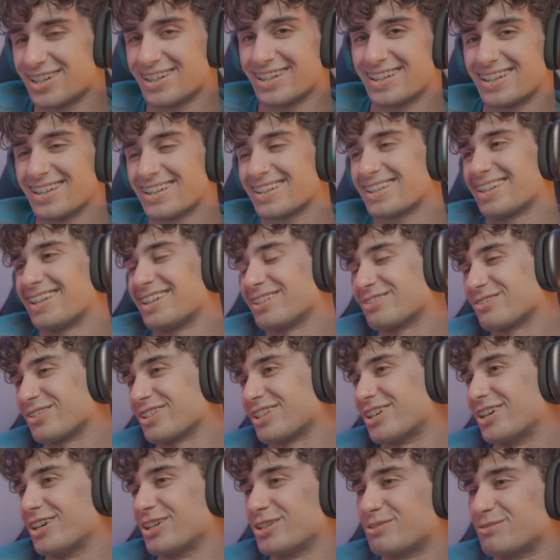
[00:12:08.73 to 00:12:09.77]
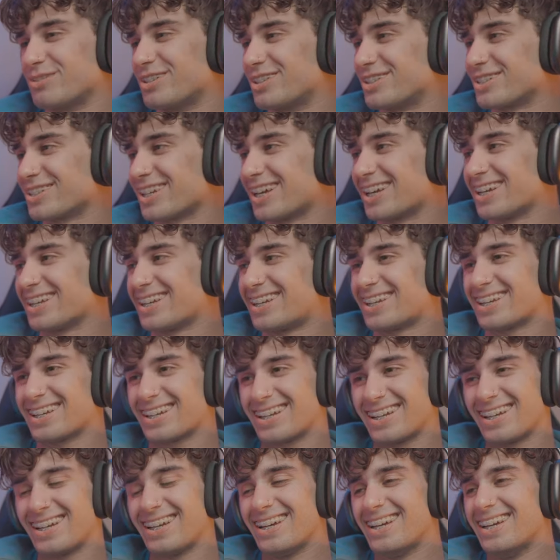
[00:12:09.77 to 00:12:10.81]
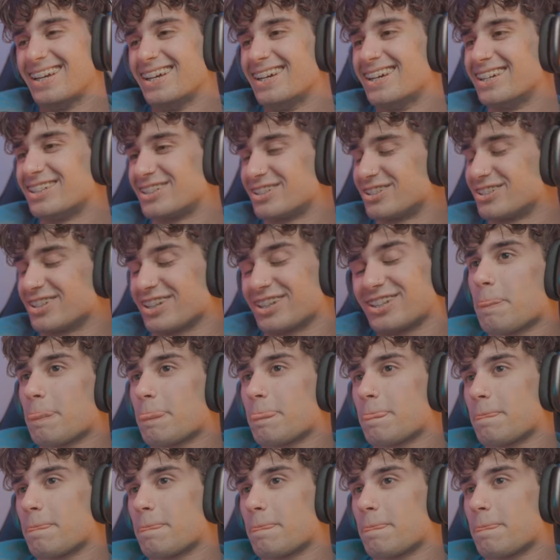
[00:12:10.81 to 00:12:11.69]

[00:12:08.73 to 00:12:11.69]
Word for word: That's what the husband said. She was like, no.